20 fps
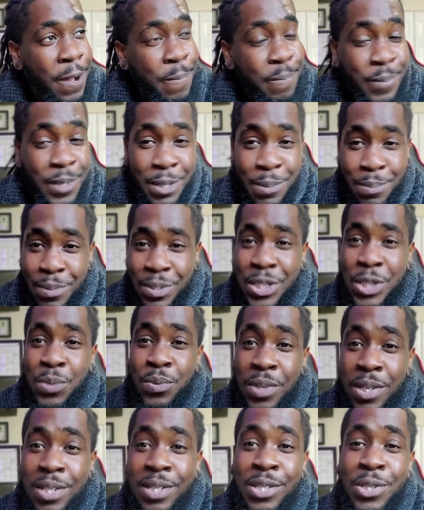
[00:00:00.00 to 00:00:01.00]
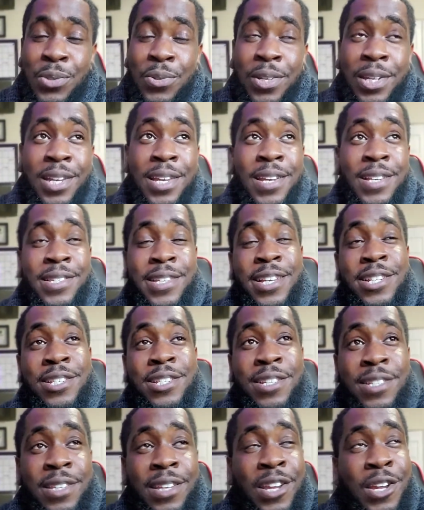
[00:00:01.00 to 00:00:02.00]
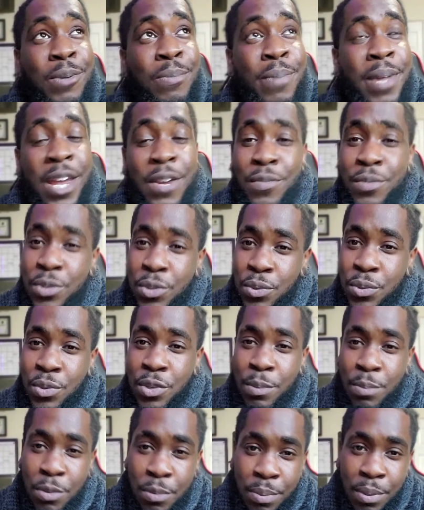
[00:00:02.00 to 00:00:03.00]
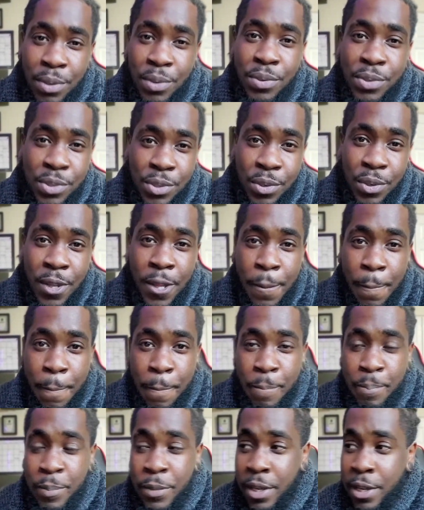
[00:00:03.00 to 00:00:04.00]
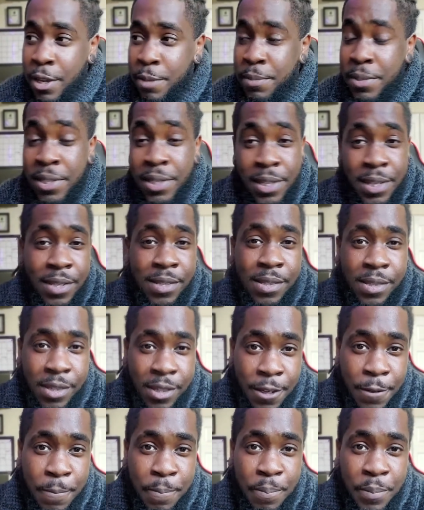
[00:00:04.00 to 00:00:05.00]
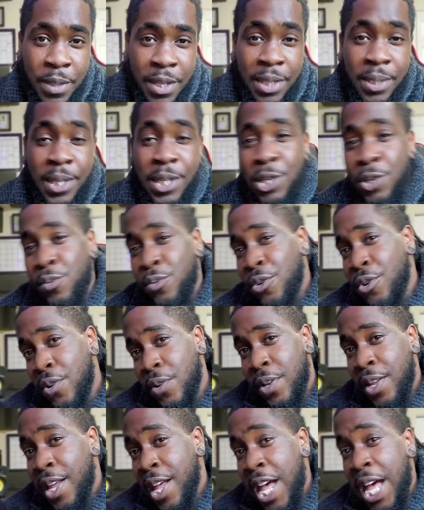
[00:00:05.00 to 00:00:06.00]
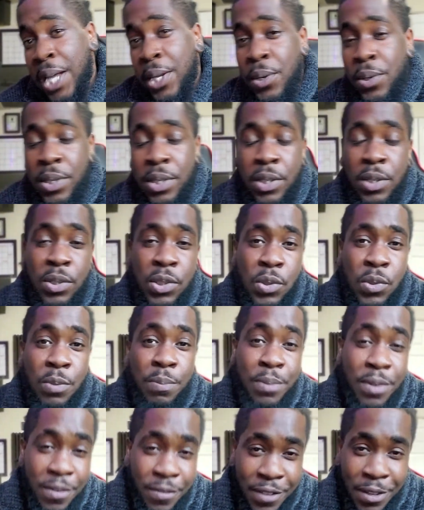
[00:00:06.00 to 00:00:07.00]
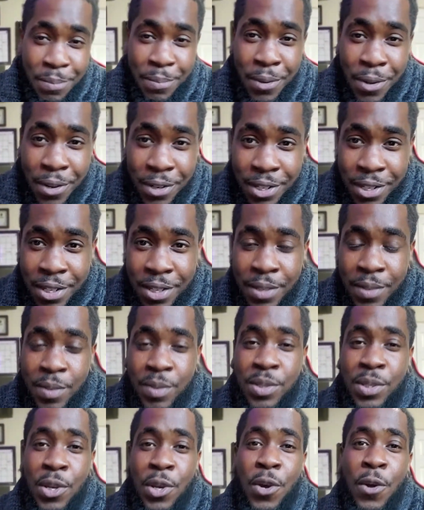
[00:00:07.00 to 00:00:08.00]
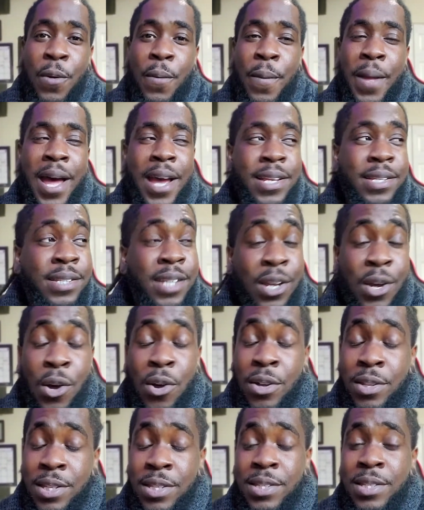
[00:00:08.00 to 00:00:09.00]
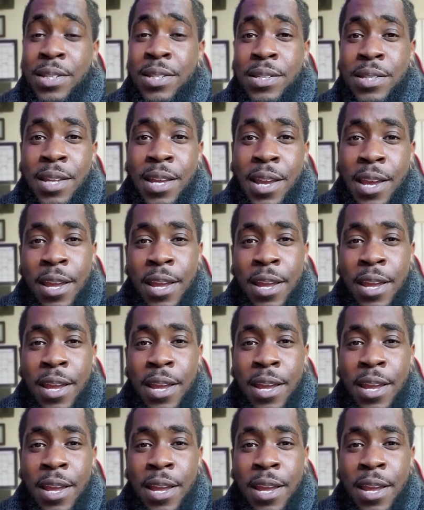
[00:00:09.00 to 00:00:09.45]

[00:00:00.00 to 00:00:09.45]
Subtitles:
in between 2 gigs. I just came back from doing a proposal in DC, and later on, I'm going to go do a birthday party. So I say all this to say,